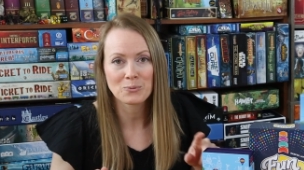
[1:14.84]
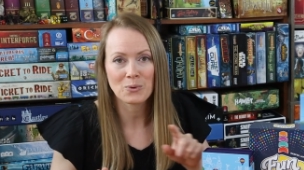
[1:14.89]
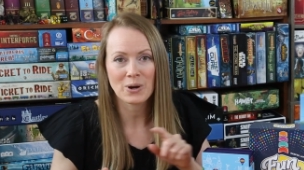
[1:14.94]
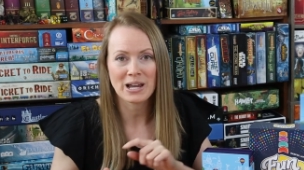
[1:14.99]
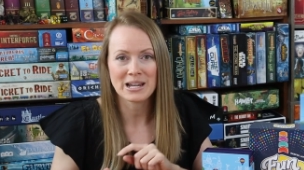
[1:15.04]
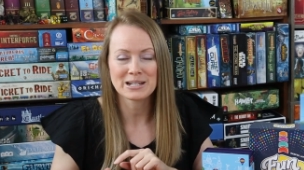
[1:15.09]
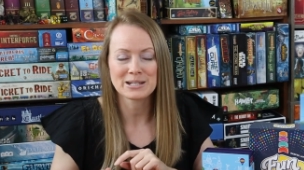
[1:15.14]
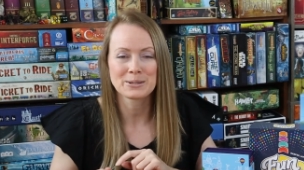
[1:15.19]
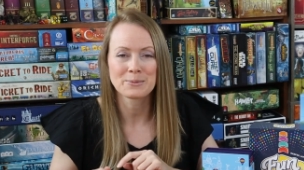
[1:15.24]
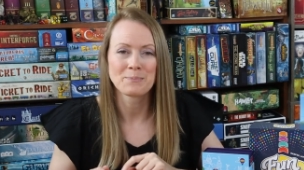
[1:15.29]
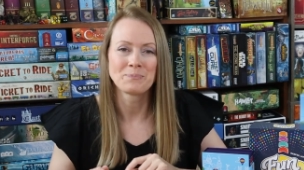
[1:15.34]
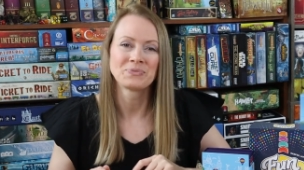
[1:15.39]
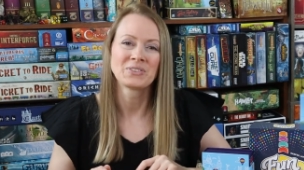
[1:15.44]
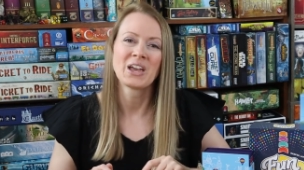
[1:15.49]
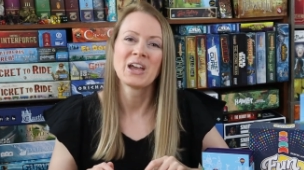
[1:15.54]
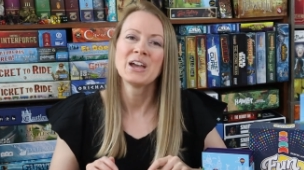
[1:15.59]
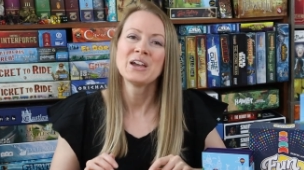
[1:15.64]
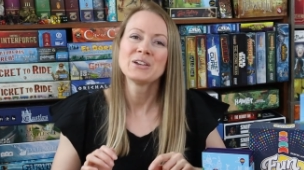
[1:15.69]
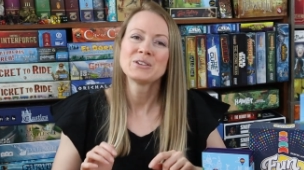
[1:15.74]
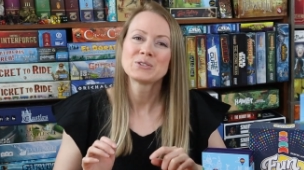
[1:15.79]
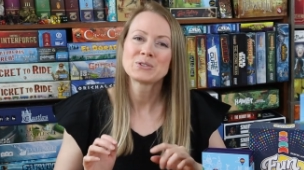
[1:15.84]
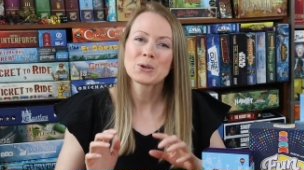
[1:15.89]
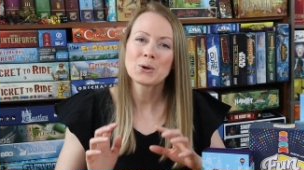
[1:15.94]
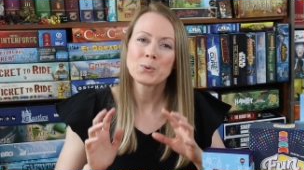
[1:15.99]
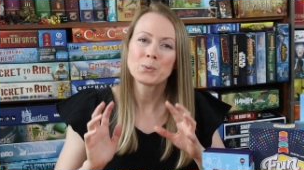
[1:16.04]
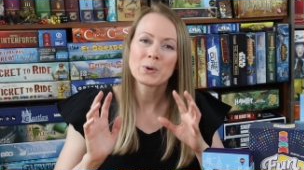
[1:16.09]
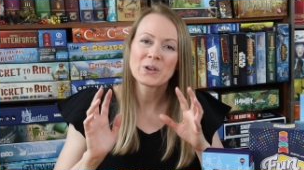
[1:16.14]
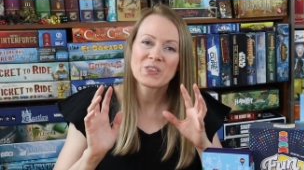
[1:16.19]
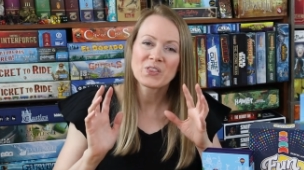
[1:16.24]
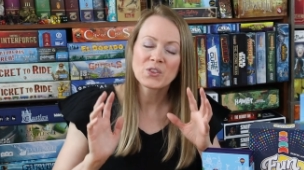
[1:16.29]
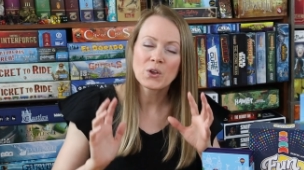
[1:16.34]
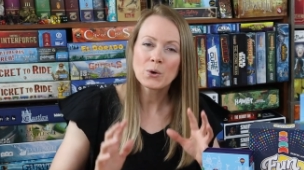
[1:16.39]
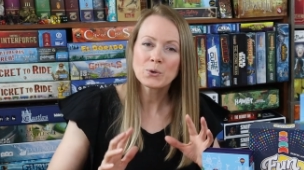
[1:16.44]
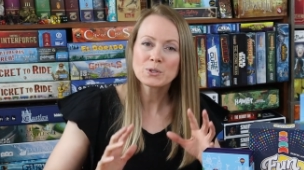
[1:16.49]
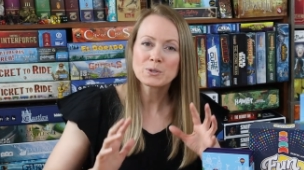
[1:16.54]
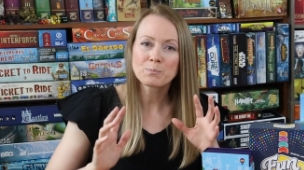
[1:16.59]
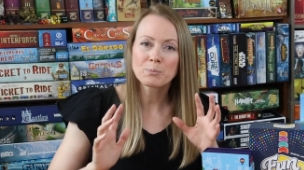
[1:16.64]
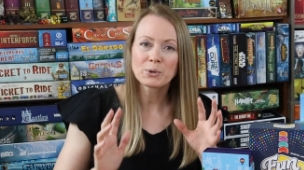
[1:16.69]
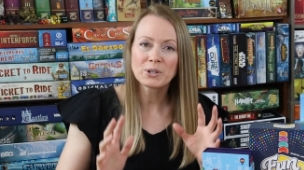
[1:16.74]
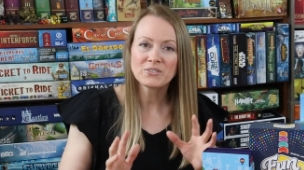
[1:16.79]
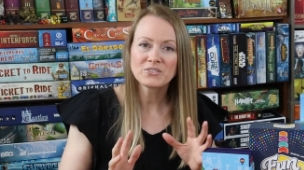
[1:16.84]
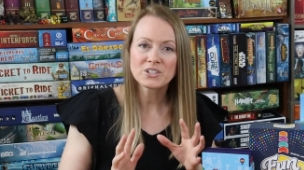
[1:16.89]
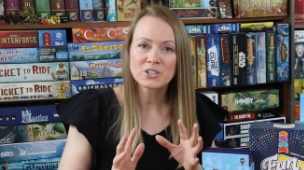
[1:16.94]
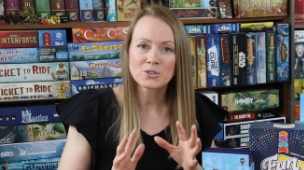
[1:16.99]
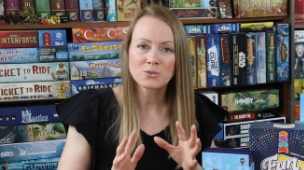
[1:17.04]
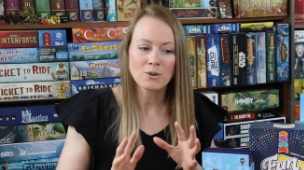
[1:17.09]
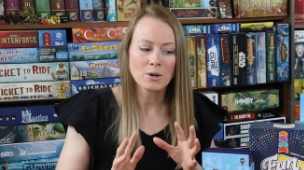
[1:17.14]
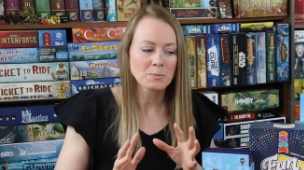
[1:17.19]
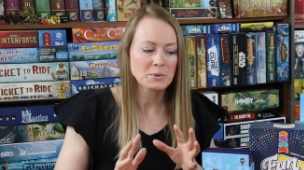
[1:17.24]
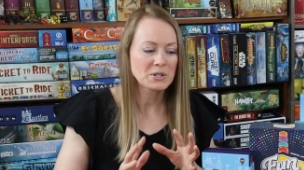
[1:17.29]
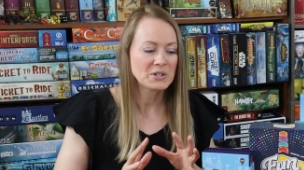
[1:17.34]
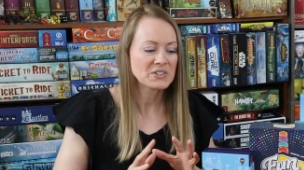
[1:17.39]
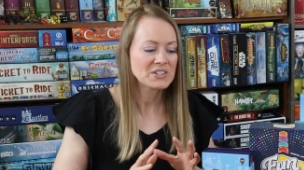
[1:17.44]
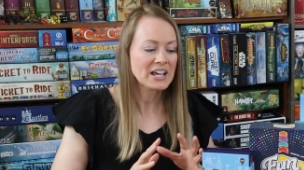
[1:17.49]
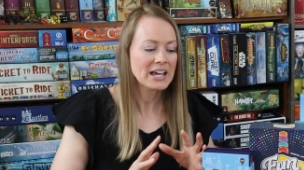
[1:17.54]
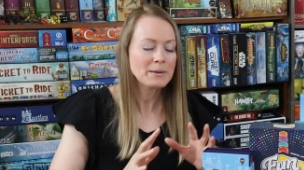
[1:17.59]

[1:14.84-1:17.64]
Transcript: and write. So with those brief descriptions,